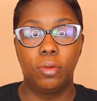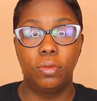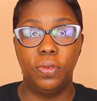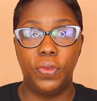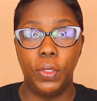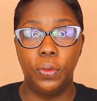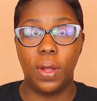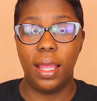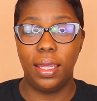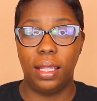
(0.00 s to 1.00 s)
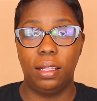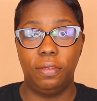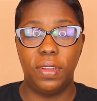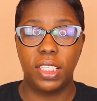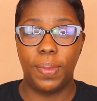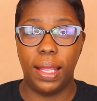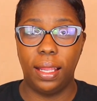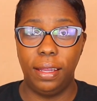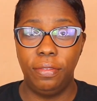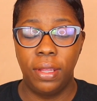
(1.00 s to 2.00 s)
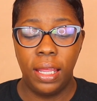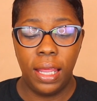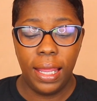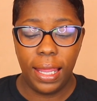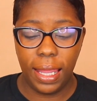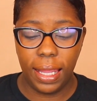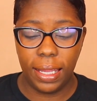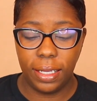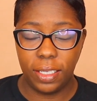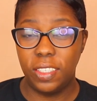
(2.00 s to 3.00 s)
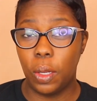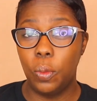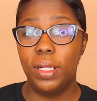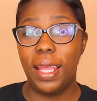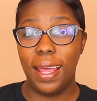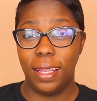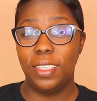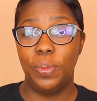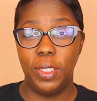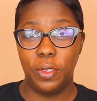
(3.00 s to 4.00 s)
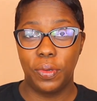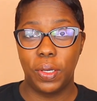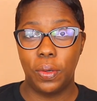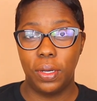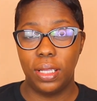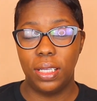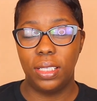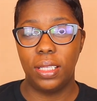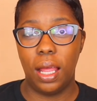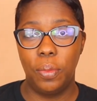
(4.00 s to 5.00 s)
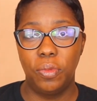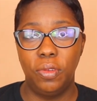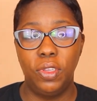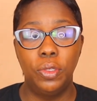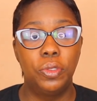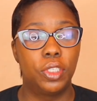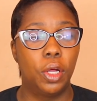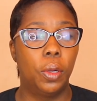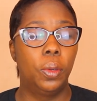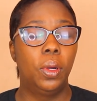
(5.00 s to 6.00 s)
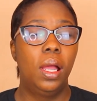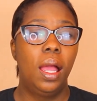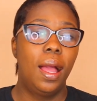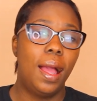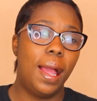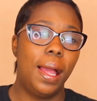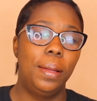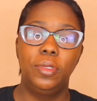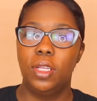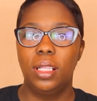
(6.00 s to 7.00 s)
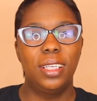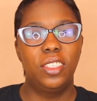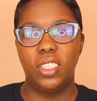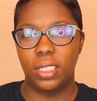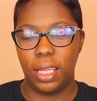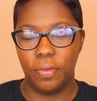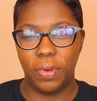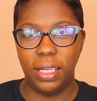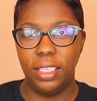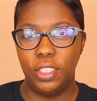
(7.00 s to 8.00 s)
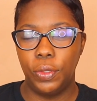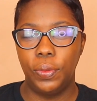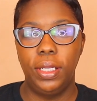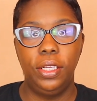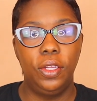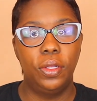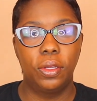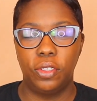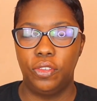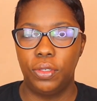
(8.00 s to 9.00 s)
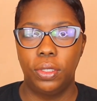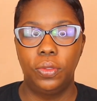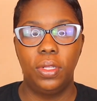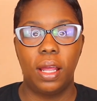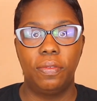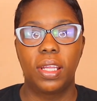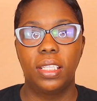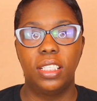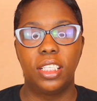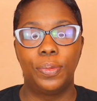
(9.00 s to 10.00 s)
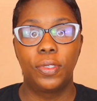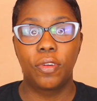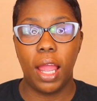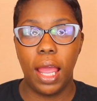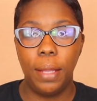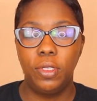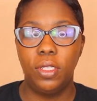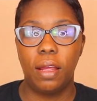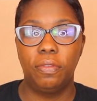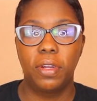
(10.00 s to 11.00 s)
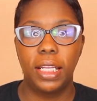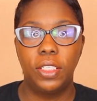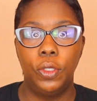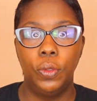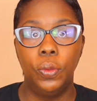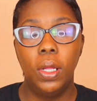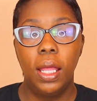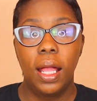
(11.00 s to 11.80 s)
review Iyanla Fix My Life. And someone asked me to record this review, so let's just get right into it. You know the drill. Do not forget to subscribe. Do not forget to